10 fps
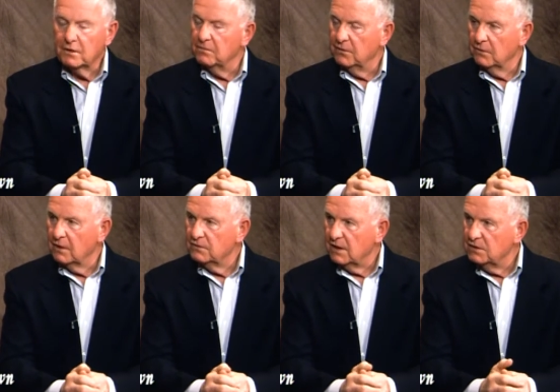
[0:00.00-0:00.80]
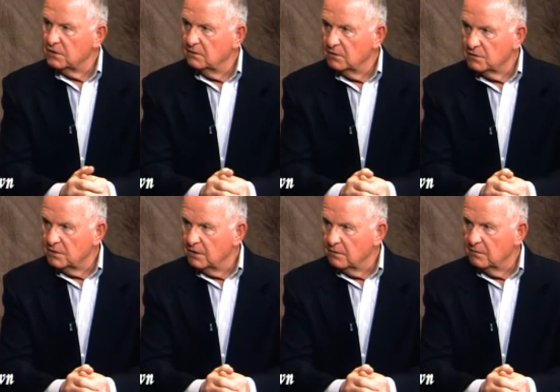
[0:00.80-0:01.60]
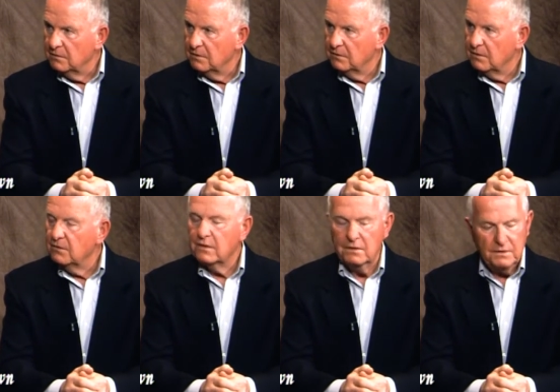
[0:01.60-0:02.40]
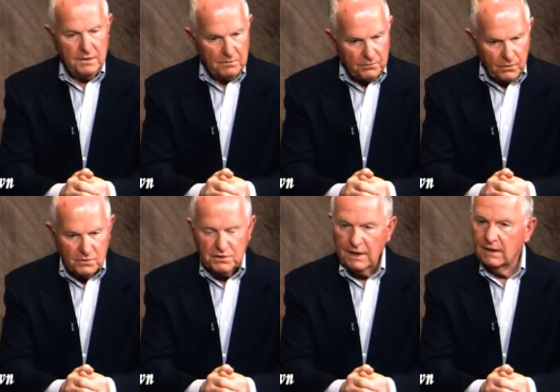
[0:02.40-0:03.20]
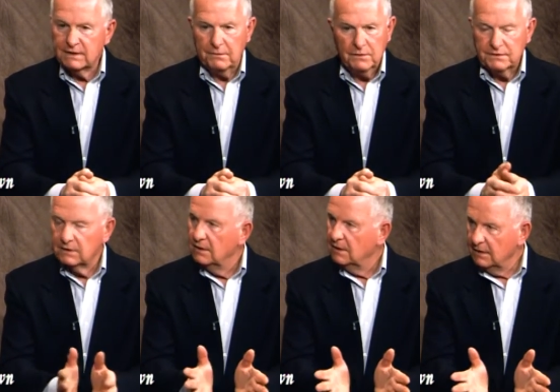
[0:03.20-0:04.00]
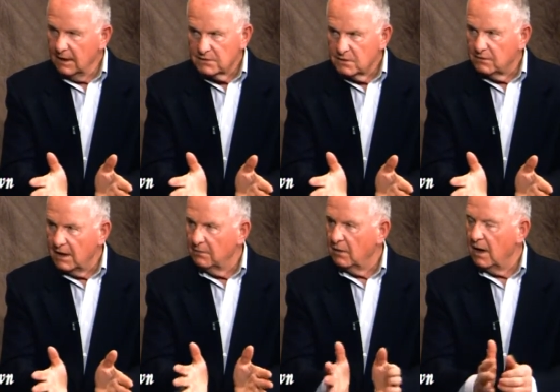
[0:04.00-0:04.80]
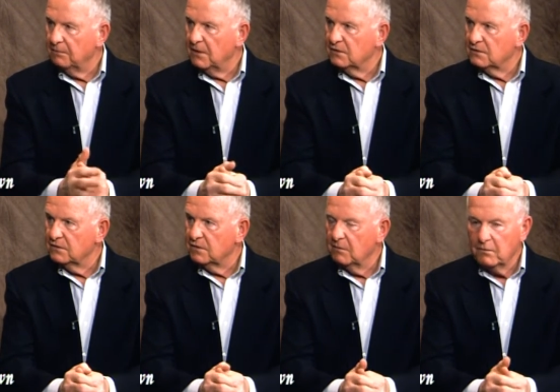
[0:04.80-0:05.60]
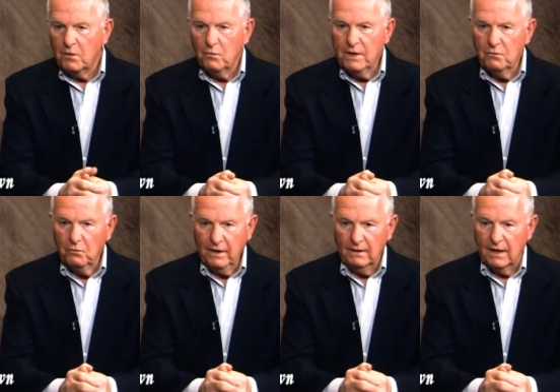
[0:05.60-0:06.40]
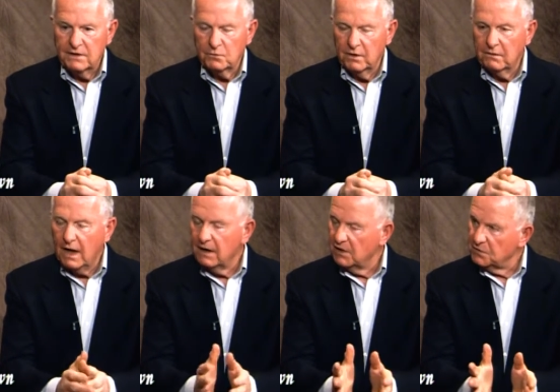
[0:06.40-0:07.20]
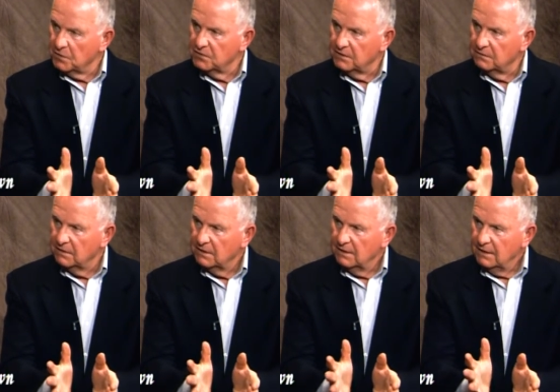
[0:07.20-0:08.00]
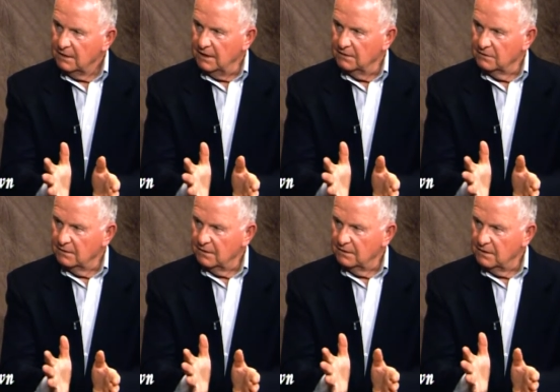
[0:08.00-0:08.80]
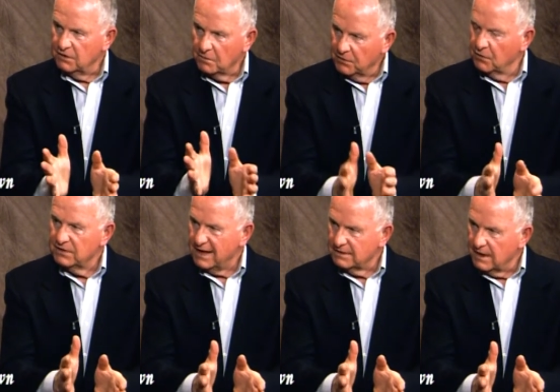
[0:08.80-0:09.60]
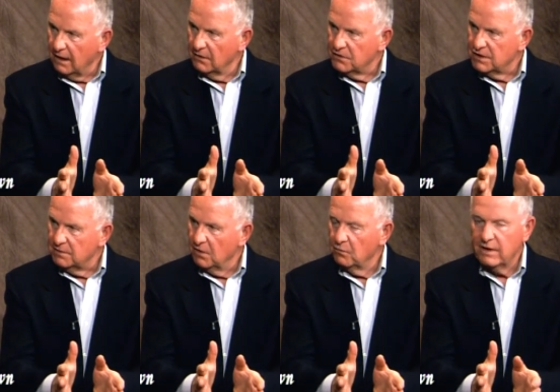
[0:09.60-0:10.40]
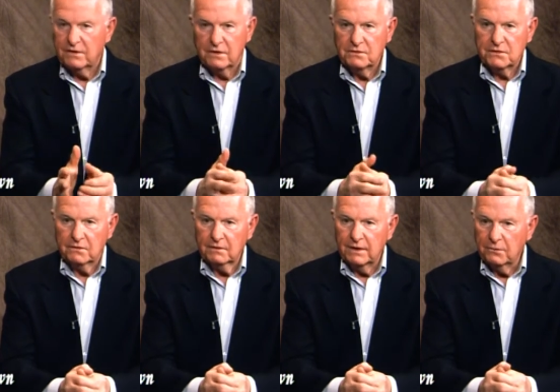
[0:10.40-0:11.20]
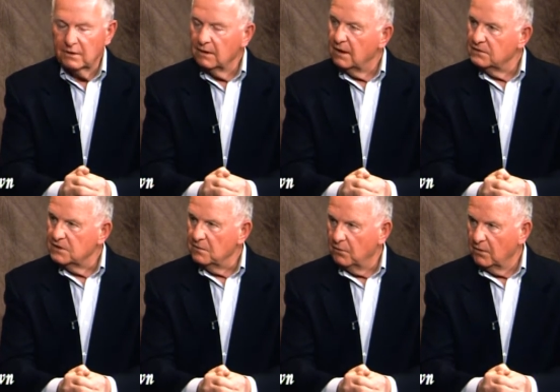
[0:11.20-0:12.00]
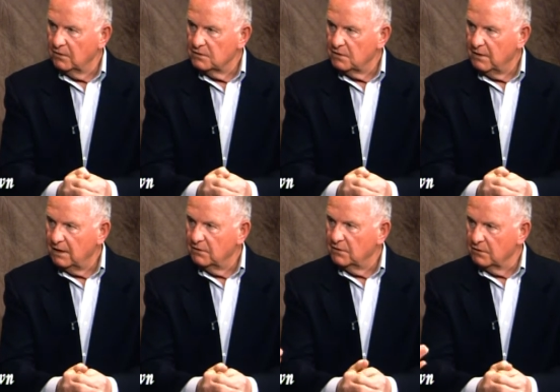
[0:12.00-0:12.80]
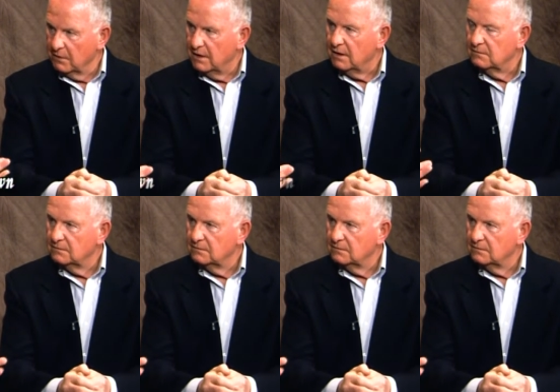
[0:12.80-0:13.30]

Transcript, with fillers: computerization this year. The, the grid, the, the, the, approach, yes. Fiber was, optics. I yes, the fiber optic system. I mean, we realize we're not experts in, in in computer technology, but we can certainly realize the importance of and having that should the save the town